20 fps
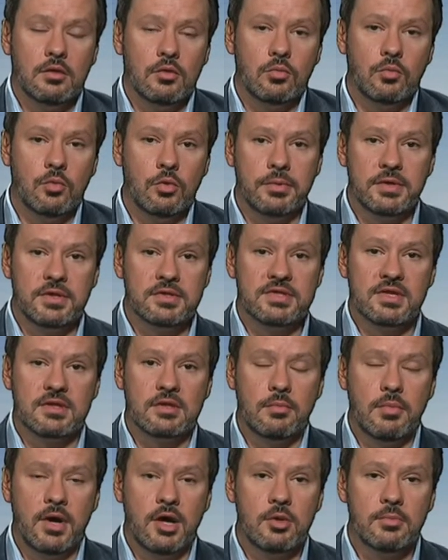Well, because at
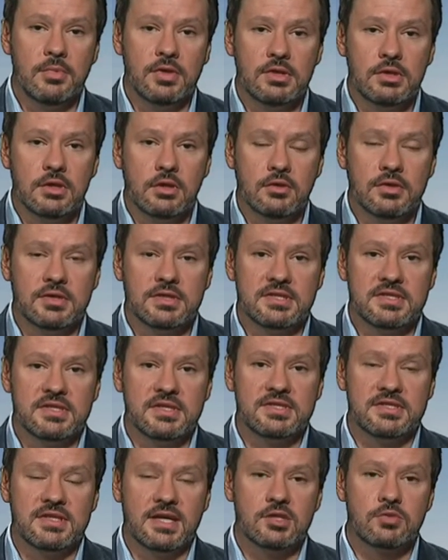the moment, you look at the
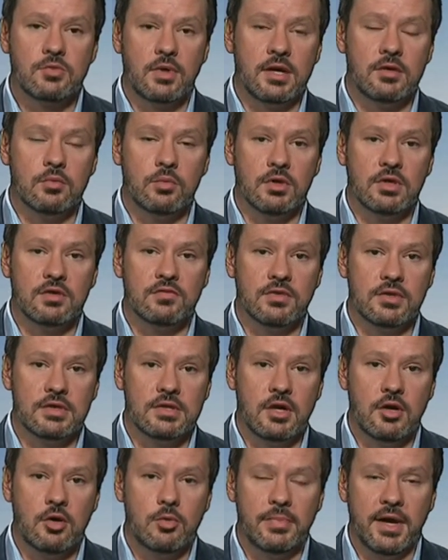success rate of work for the
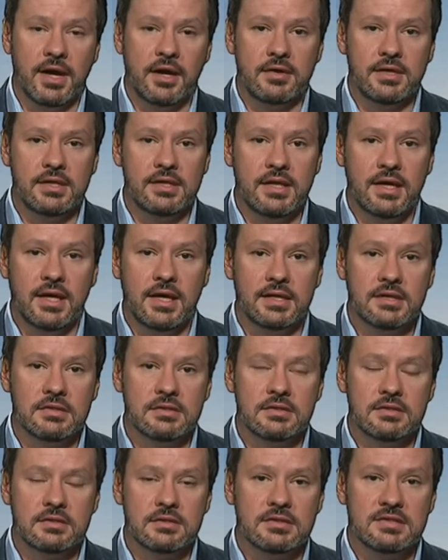Dole, Barry,
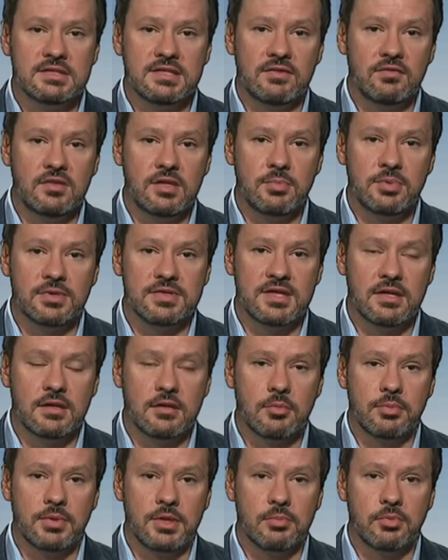and 70% of
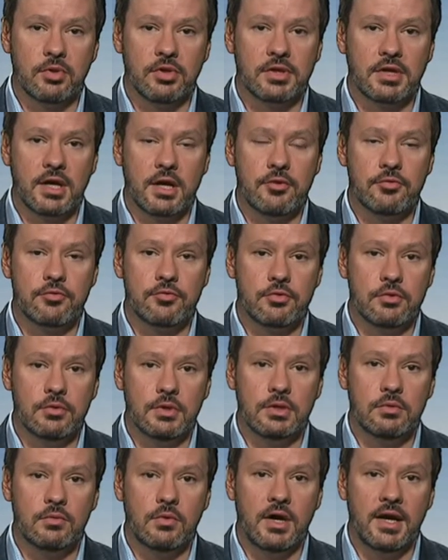the people that go through
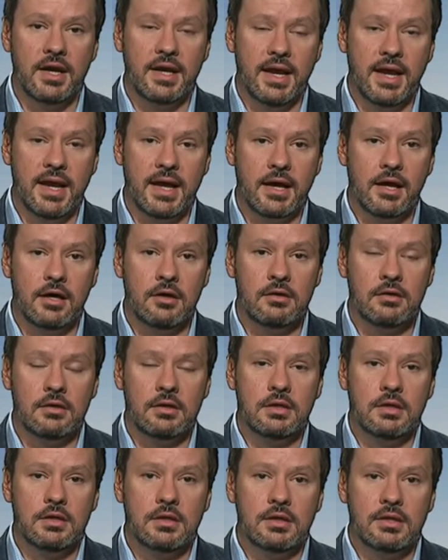it right now
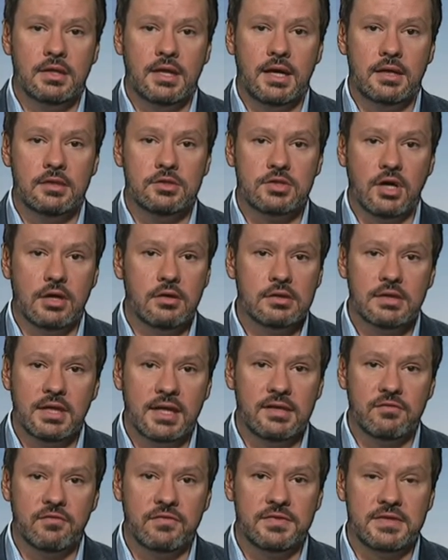don't
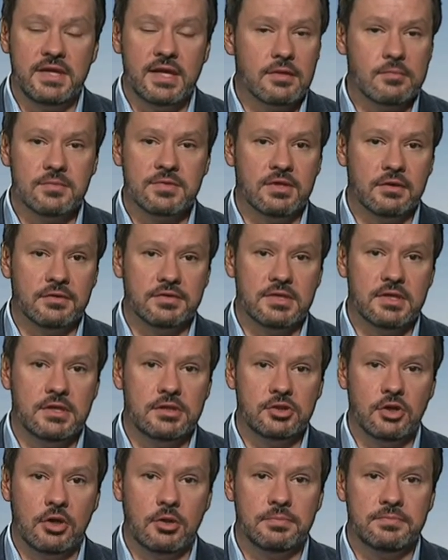get themselves in a
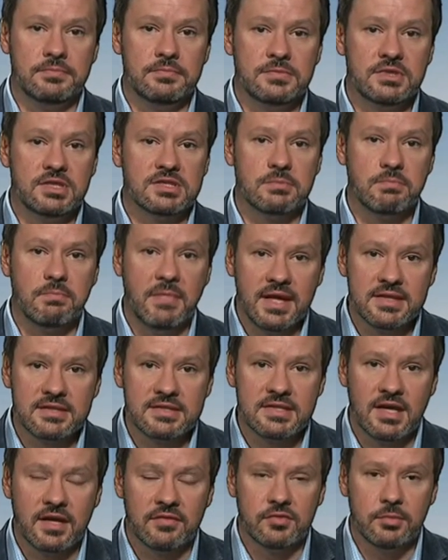job just
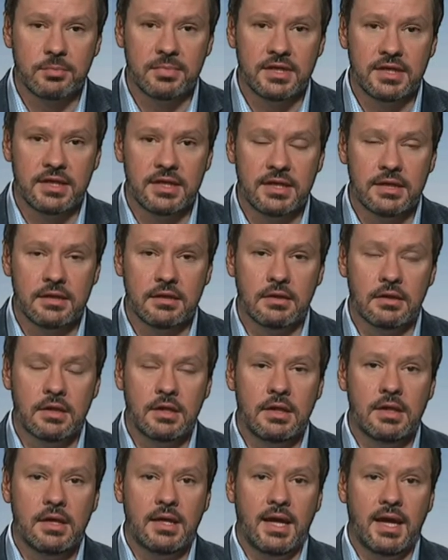months after being in it.
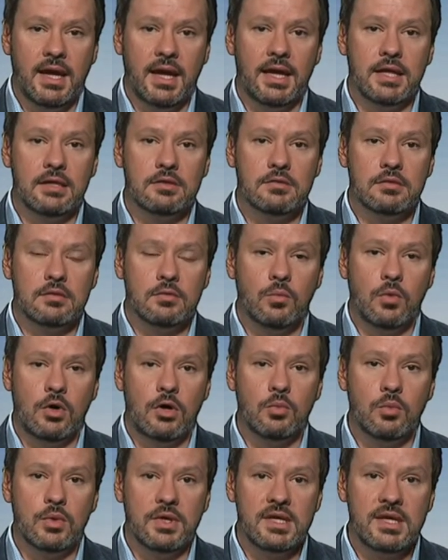And
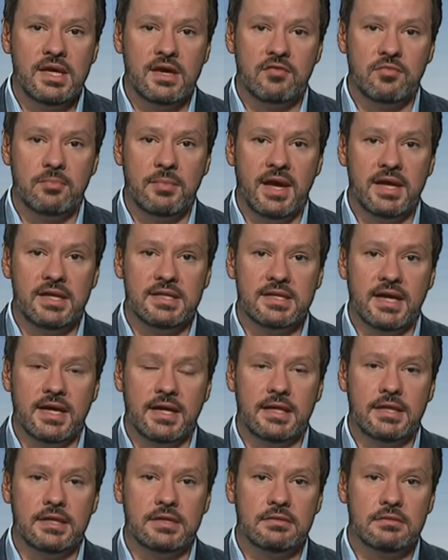while we have
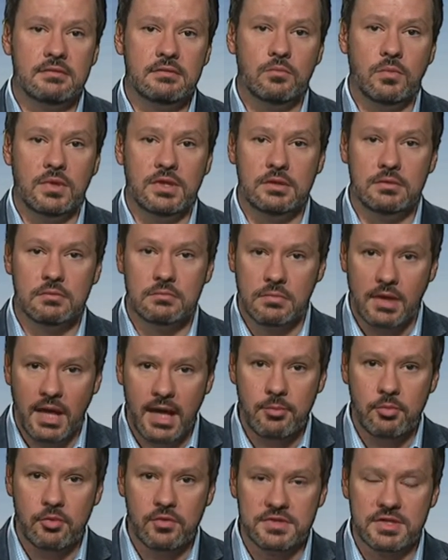maintained, when
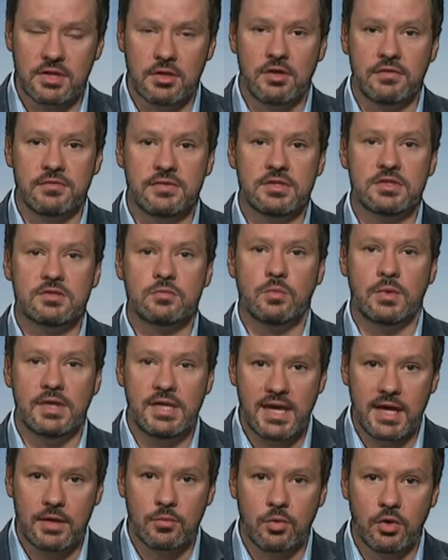Labor was in office, we
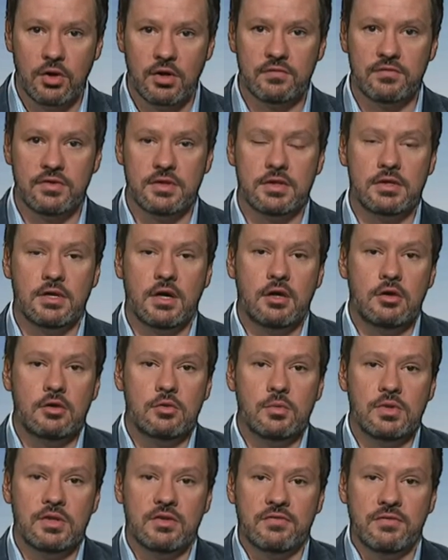had work for the Dole
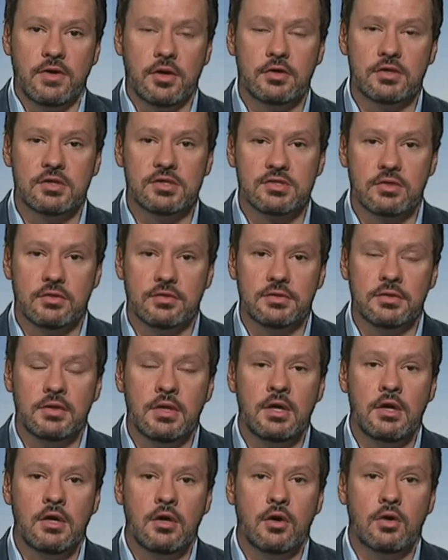with a focus on
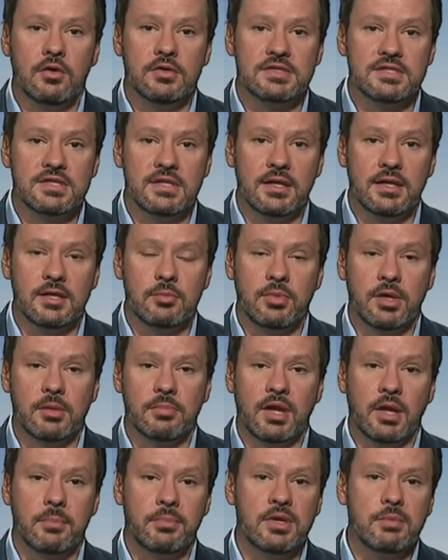skilling
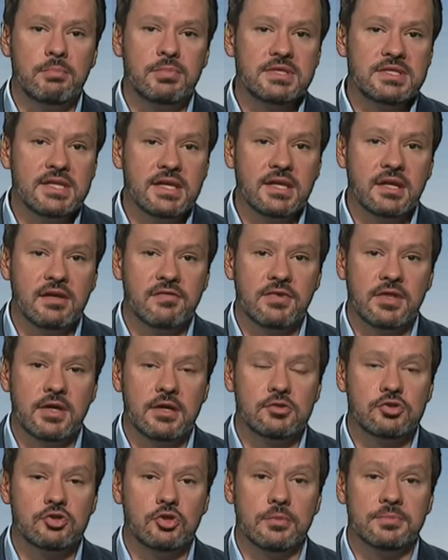people up, and in particular for
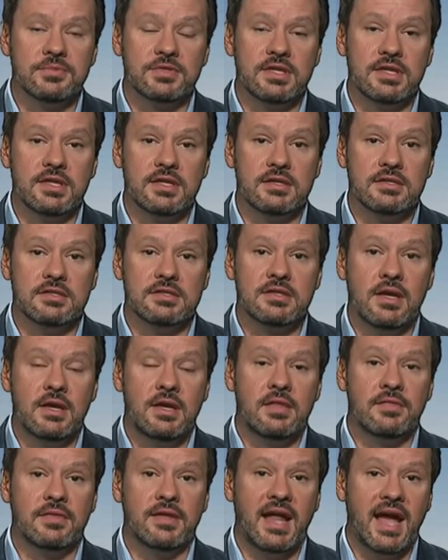those job seekers
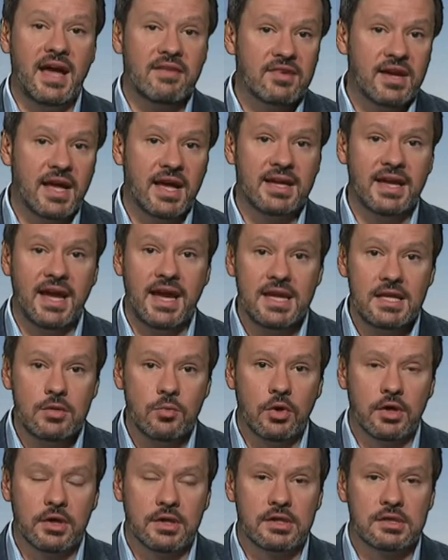that haven't had any
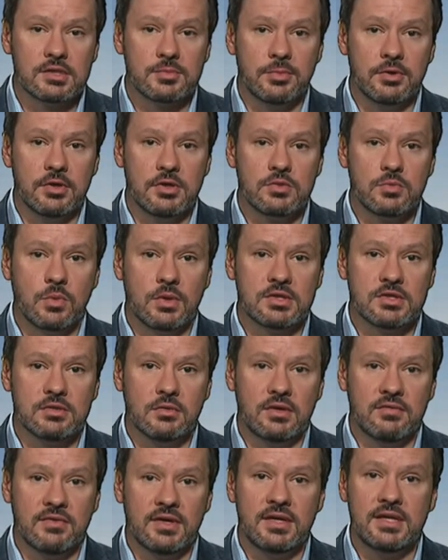work experience
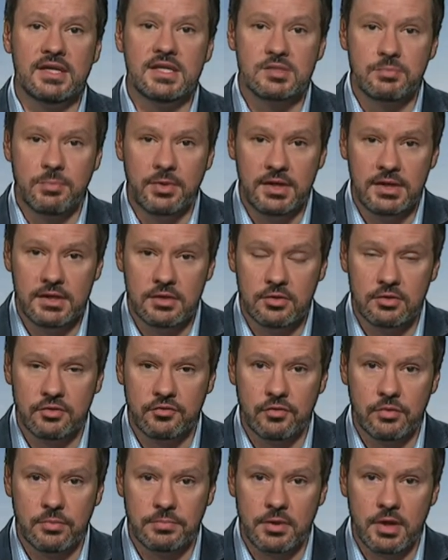whatsoever, it's been a
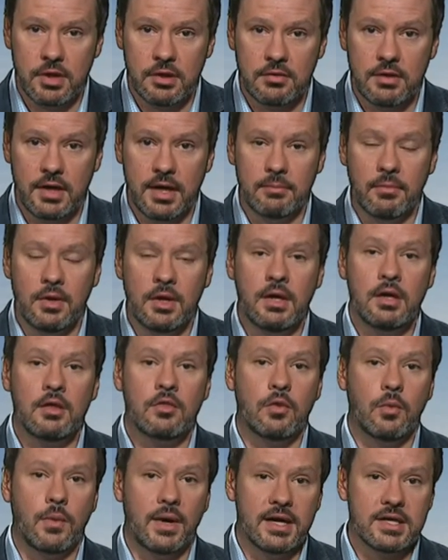useful program.
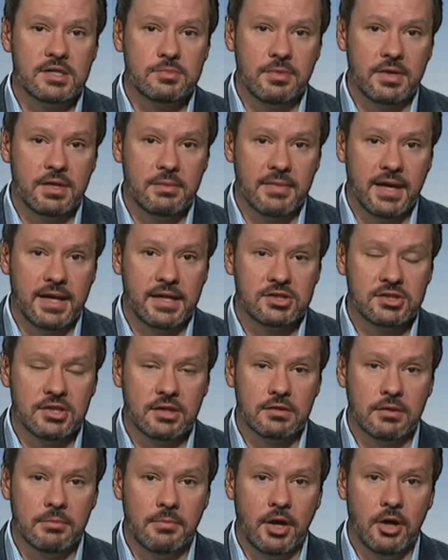The way it's being managed
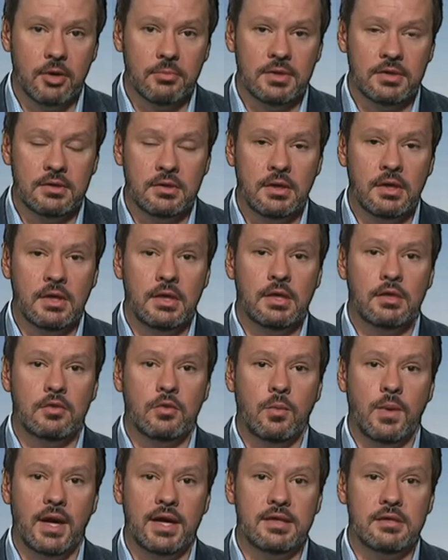at the moment, the
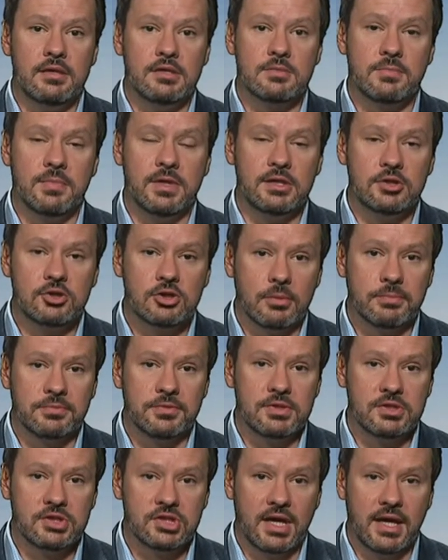way that it's been chopped
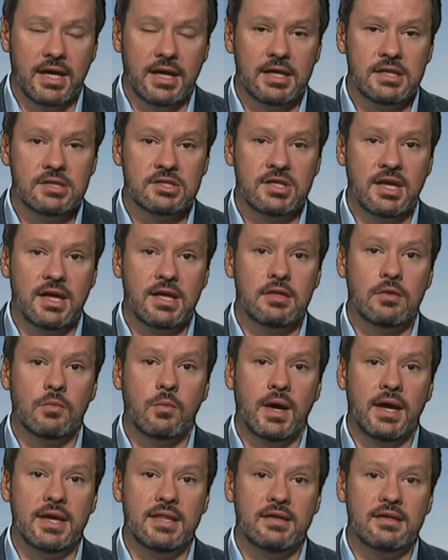and changed, and the
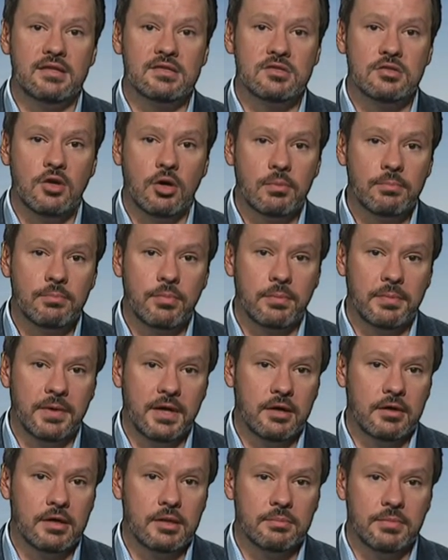way that it's not
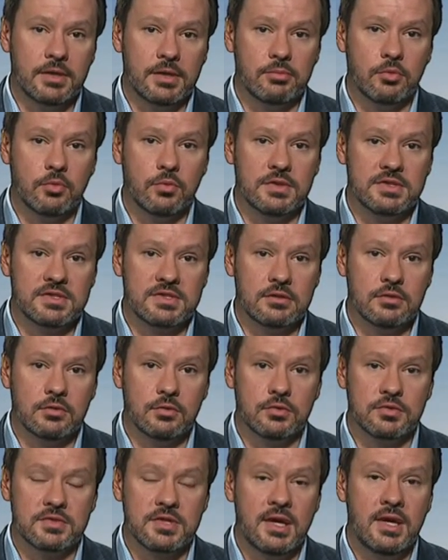preparing people with
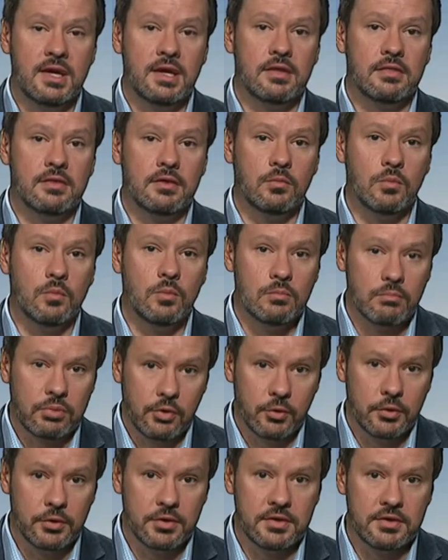skills that
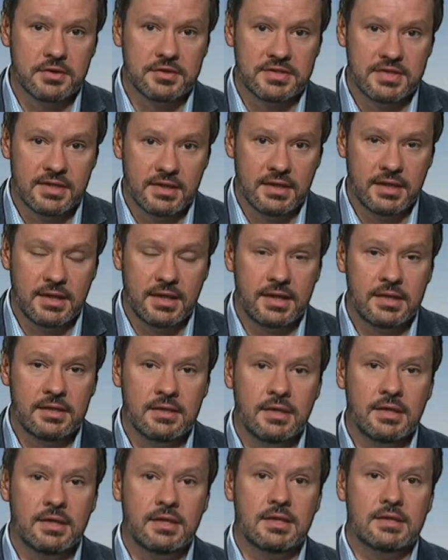employers need
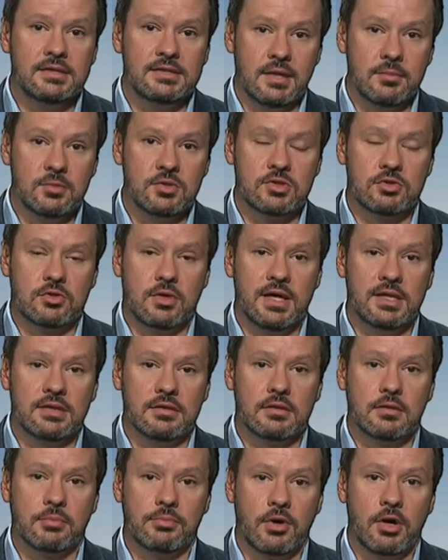demonstrate
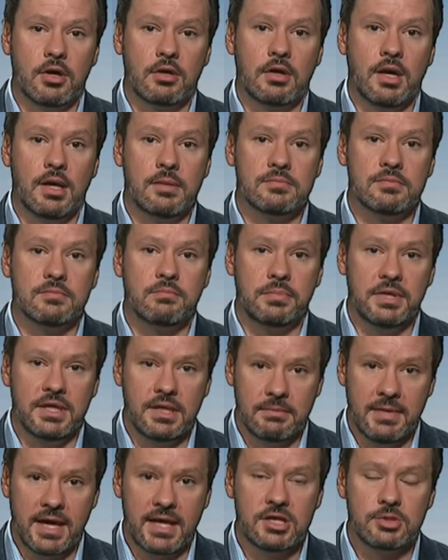that the program
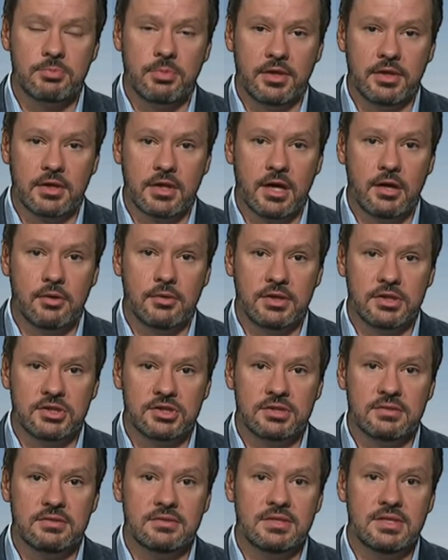being managed by the
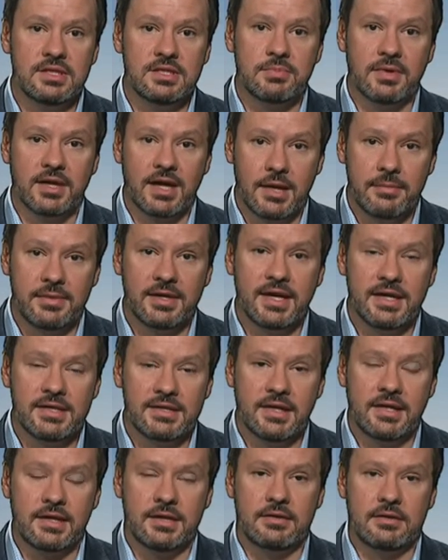Coalition is becoming a
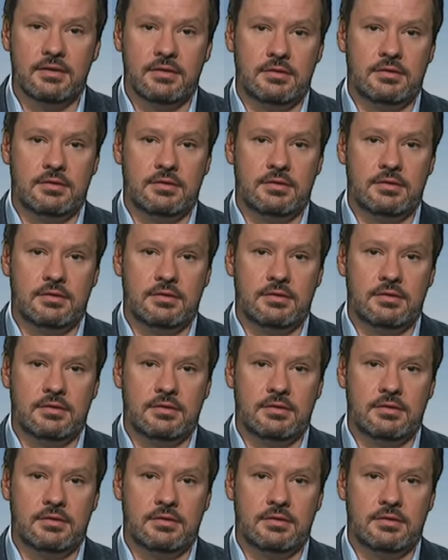dud.